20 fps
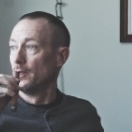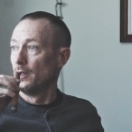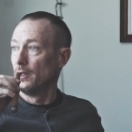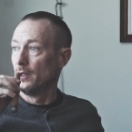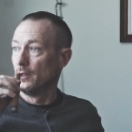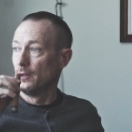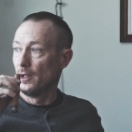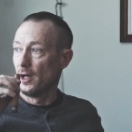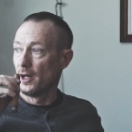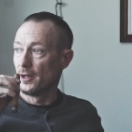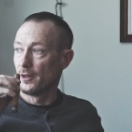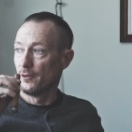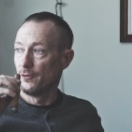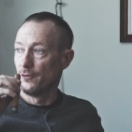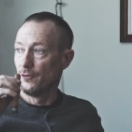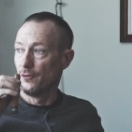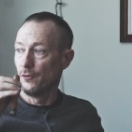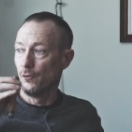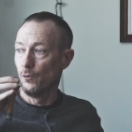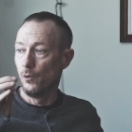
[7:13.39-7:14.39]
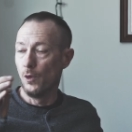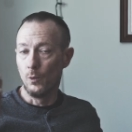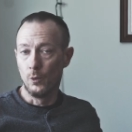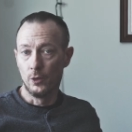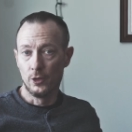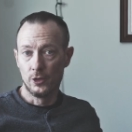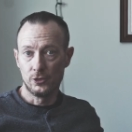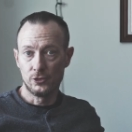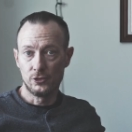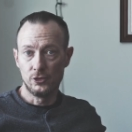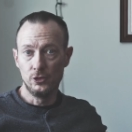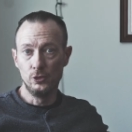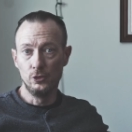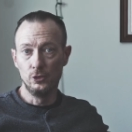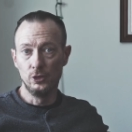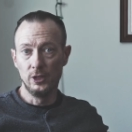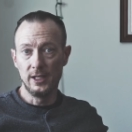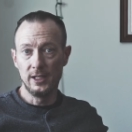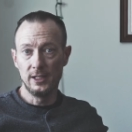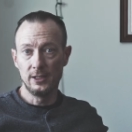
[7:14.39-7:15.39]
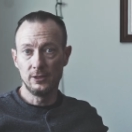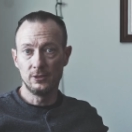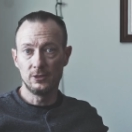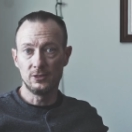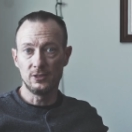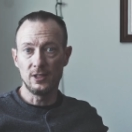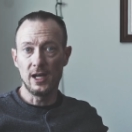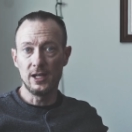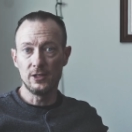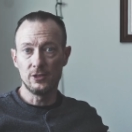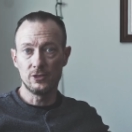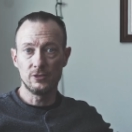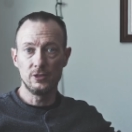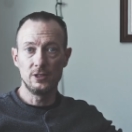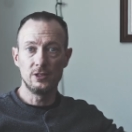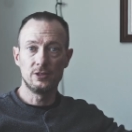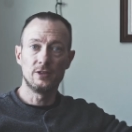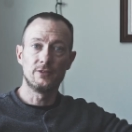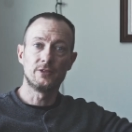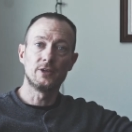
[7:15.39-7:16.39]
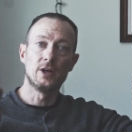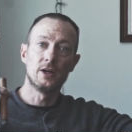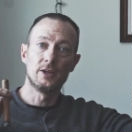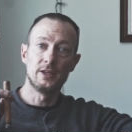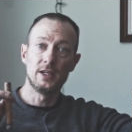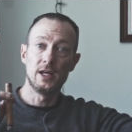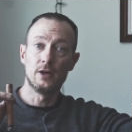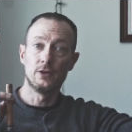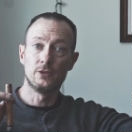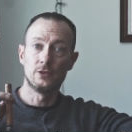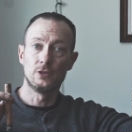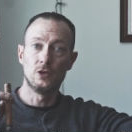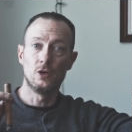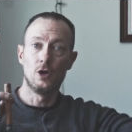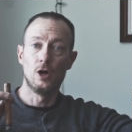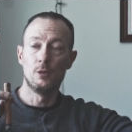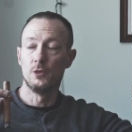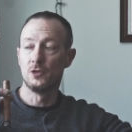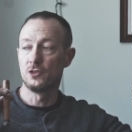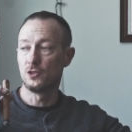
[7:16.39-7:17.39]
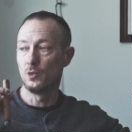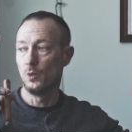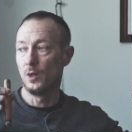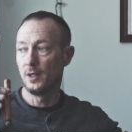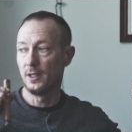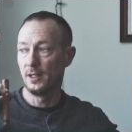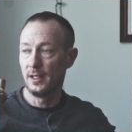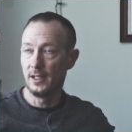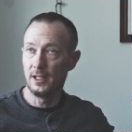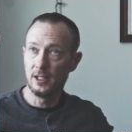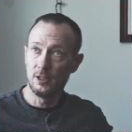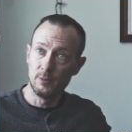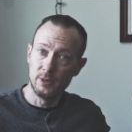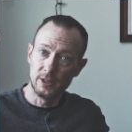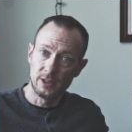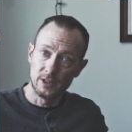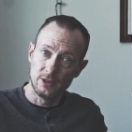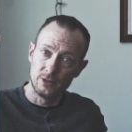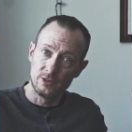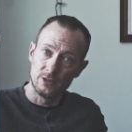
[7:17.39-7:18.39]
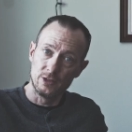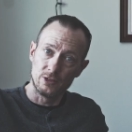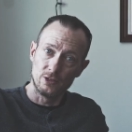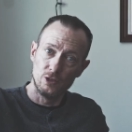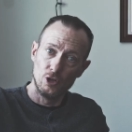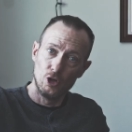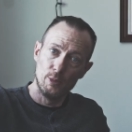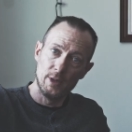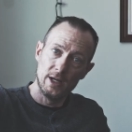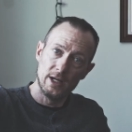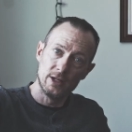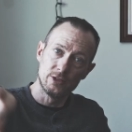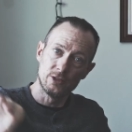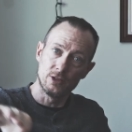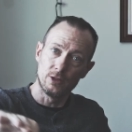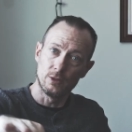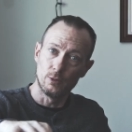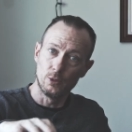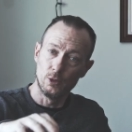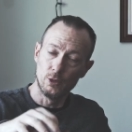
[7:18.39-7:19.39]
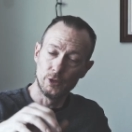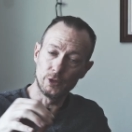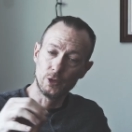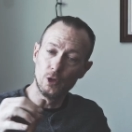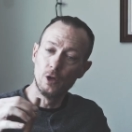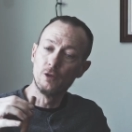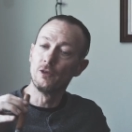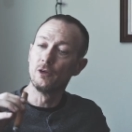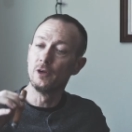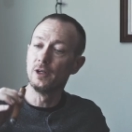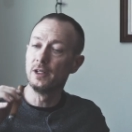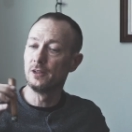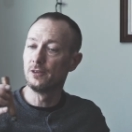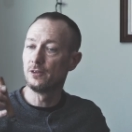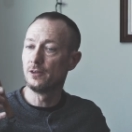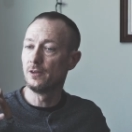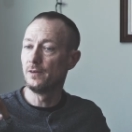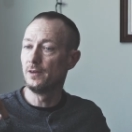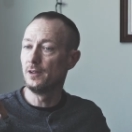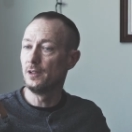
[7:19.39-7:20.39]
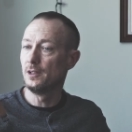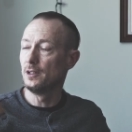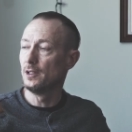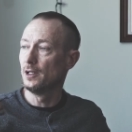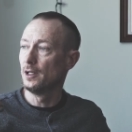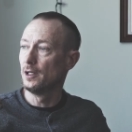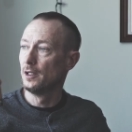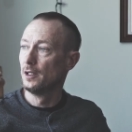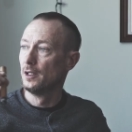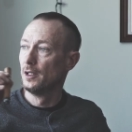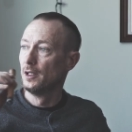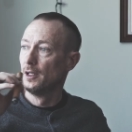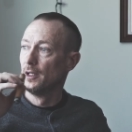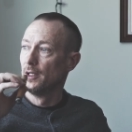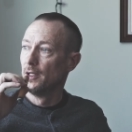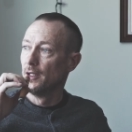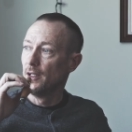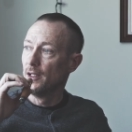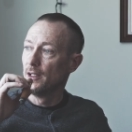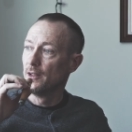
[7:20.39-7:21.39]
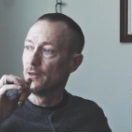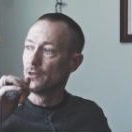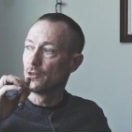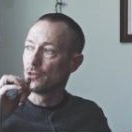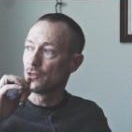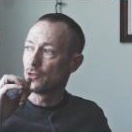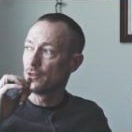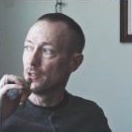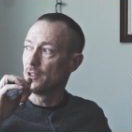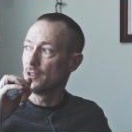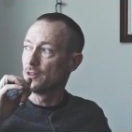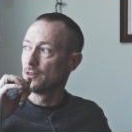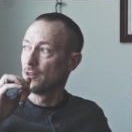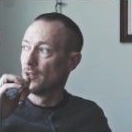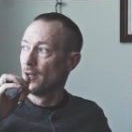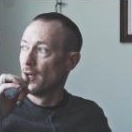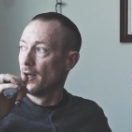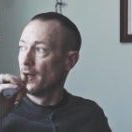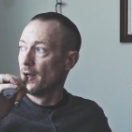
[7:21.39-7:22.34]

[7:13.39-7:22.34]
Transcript: A lot of what were 2-lane side streets have gone down to almost 1 lane because the snow mounds are rolling over into the streets.